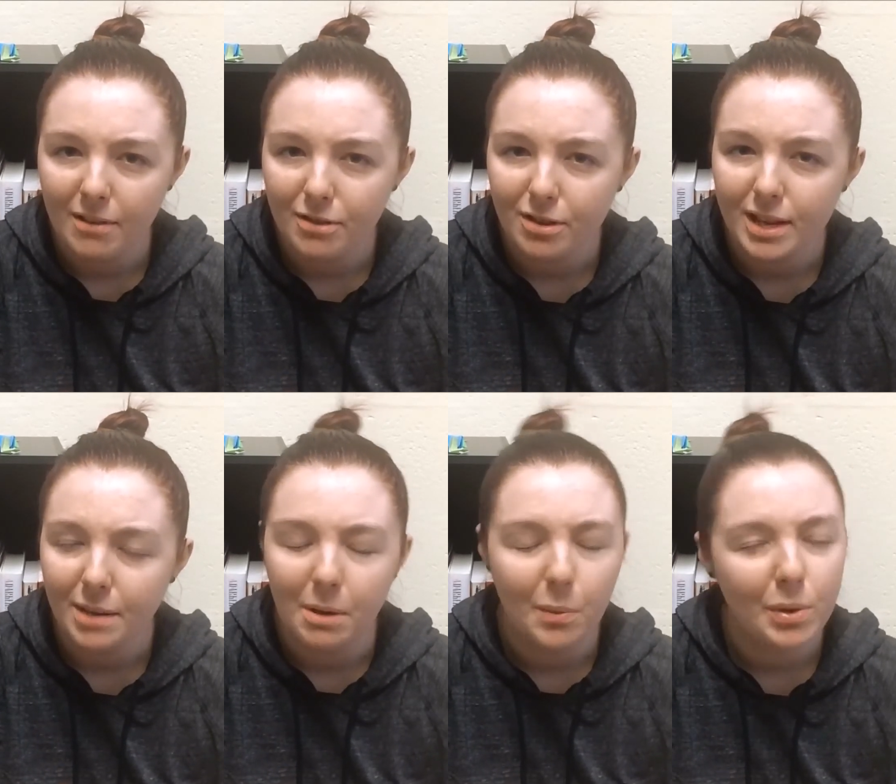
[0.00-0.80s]
I feel
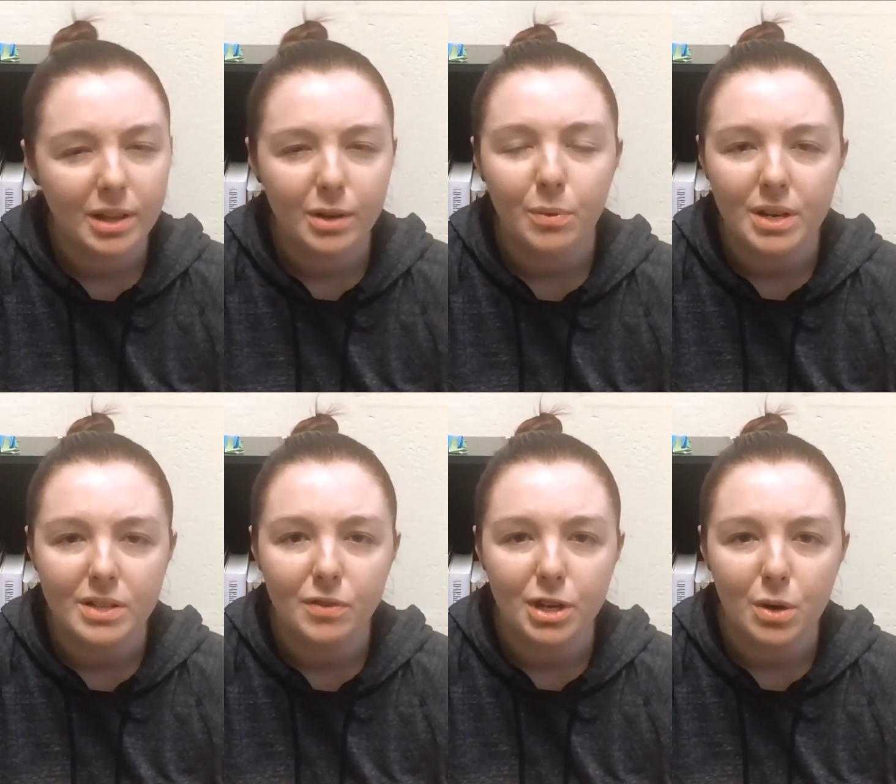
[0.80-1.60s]
like my weekly
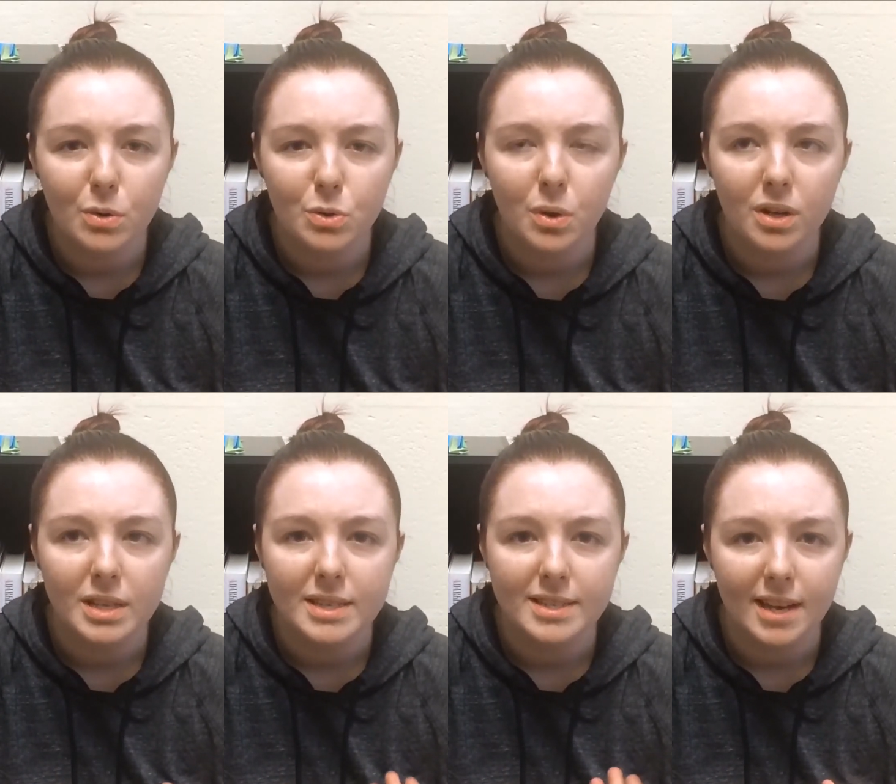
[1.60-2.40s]
reads videos, or at
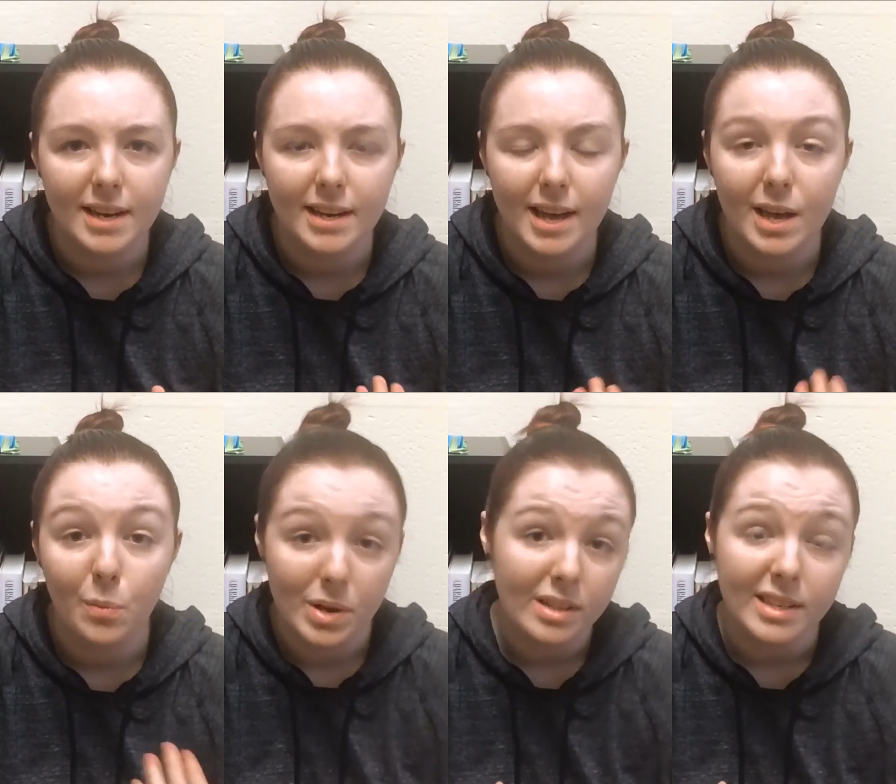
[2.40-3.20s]
least setting a
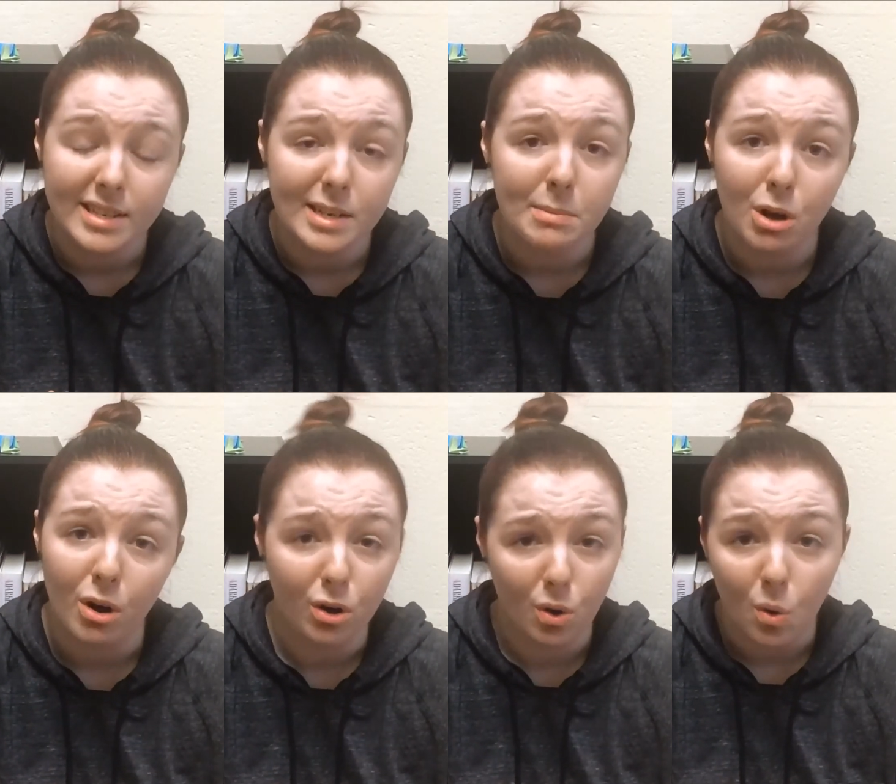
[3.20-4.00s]
weekly
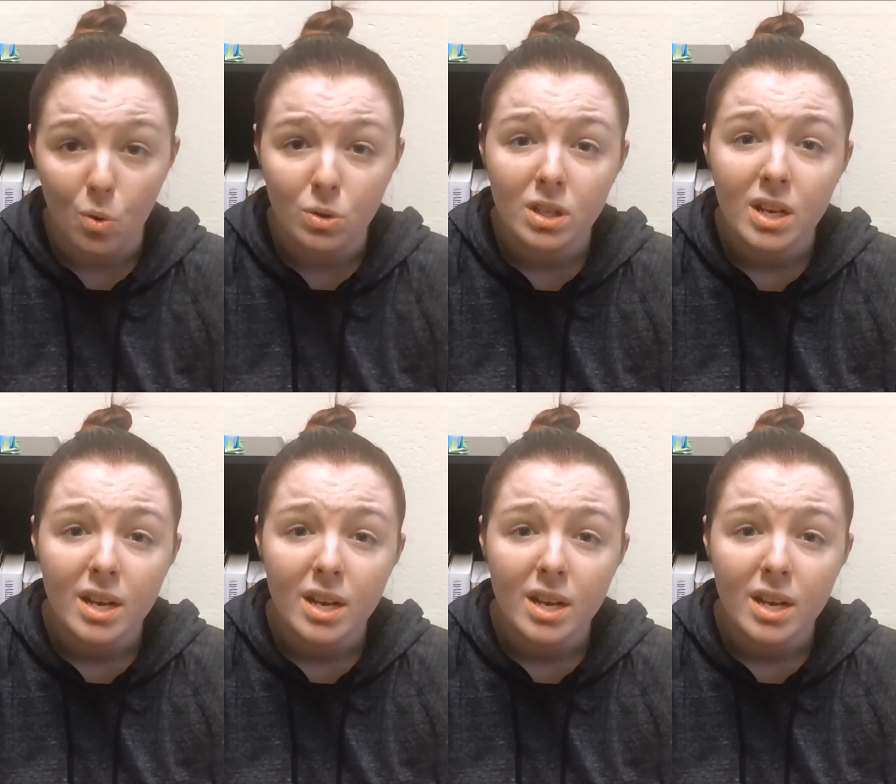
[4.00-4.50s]
TBR goal,